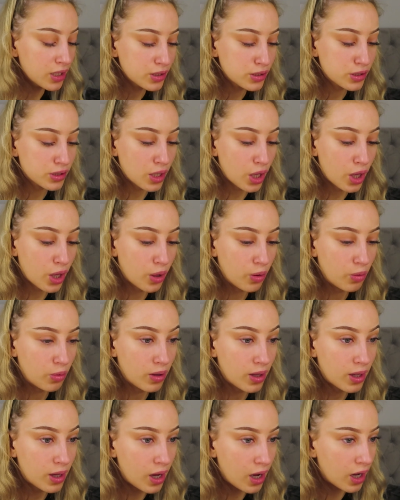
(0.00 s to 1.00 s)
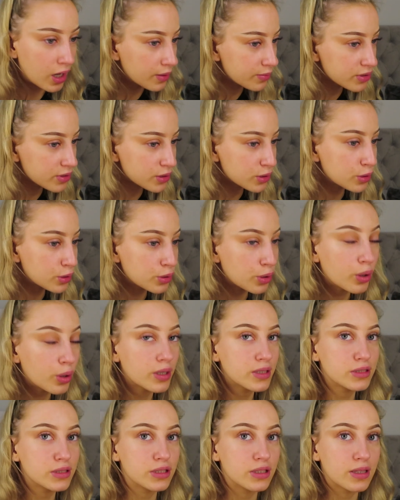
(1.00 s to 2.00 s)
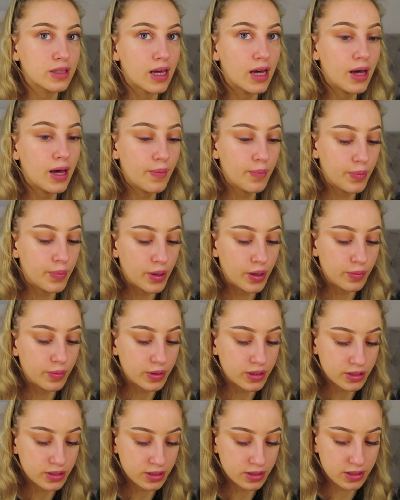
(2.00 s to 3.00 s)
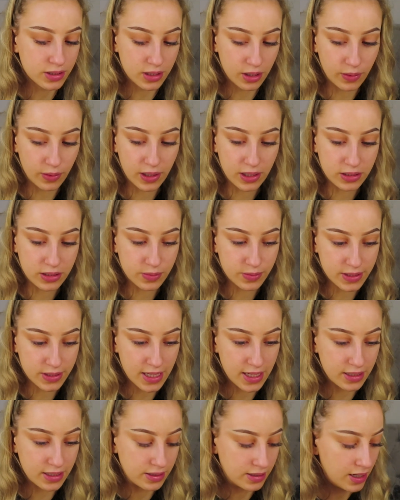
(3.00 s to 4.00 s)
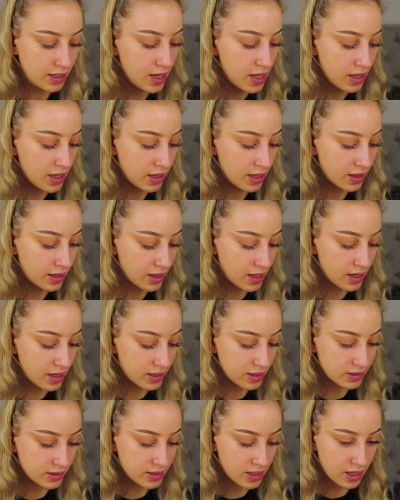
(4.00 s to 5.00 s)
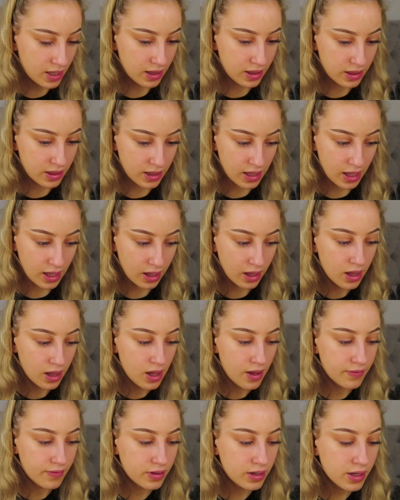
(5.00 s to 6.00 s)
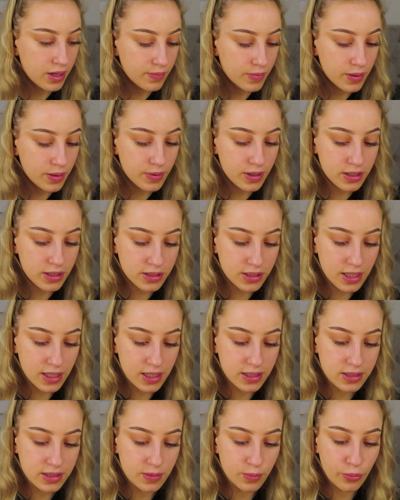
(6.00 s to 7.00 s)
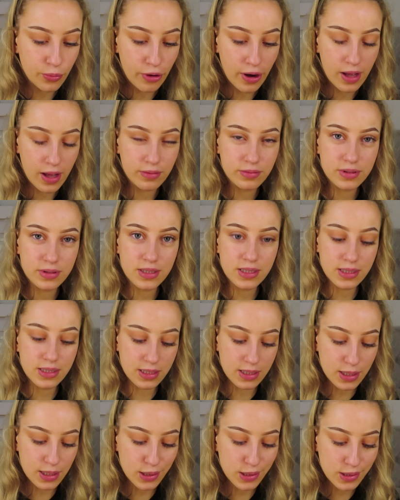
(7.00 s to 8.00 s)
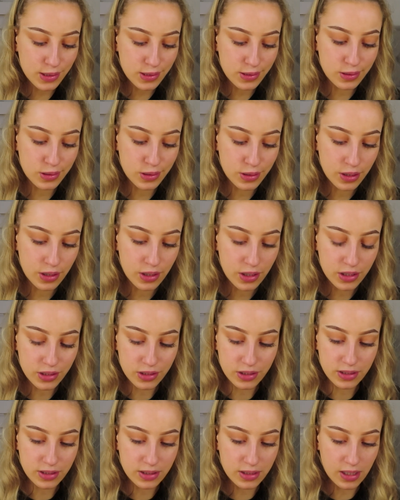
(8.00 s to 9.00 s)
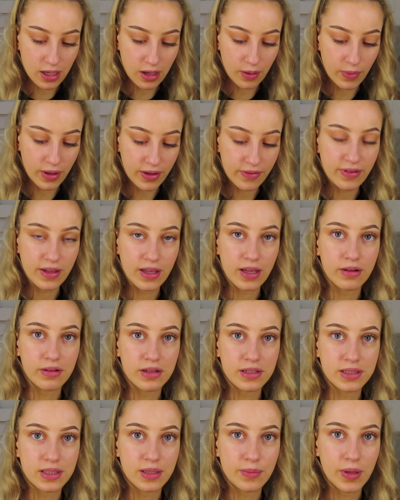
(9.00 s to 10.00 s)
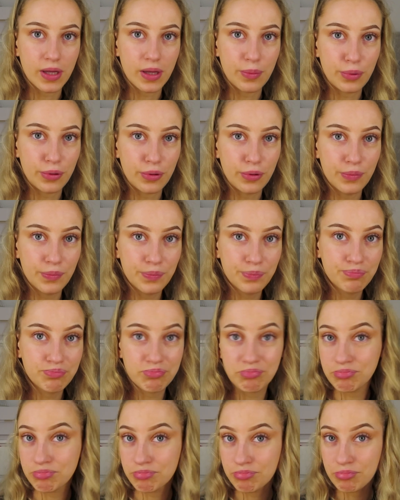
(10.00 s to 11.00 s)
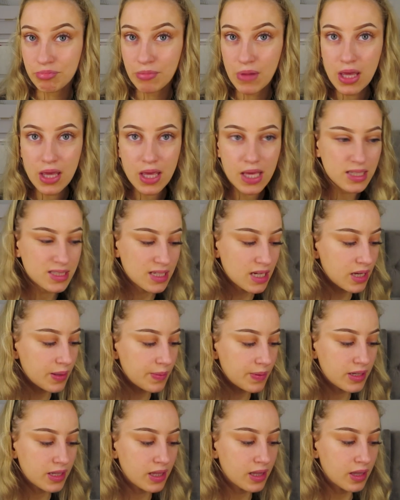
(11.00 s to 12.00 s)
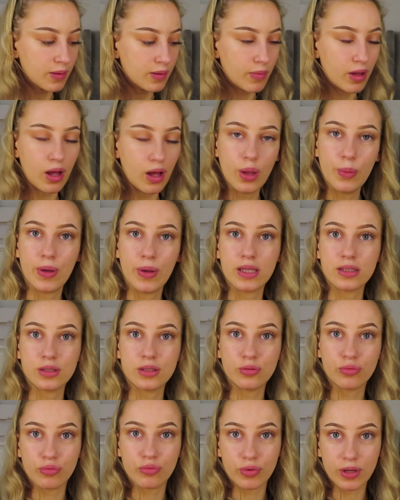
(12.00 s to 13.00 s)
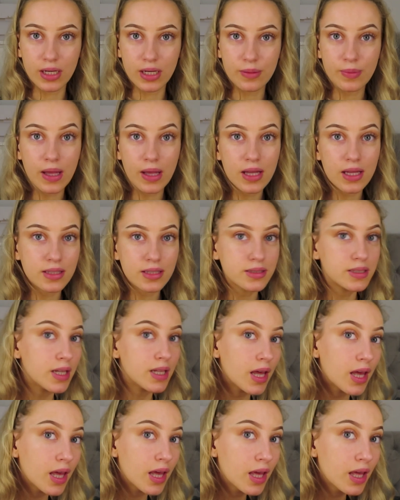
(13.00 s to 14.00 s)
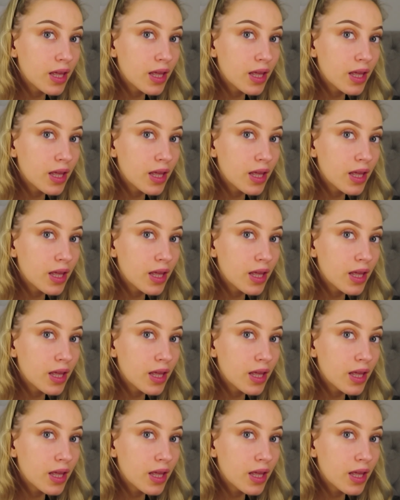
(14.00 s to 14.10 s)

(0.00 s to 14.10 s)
So I'm just not gonna do that, but we're just going to pretend that that is a thing. I feel like maybe I should add some browns into this. Dug my finger into the purple. Does anybody think my eyebrows look really bad today?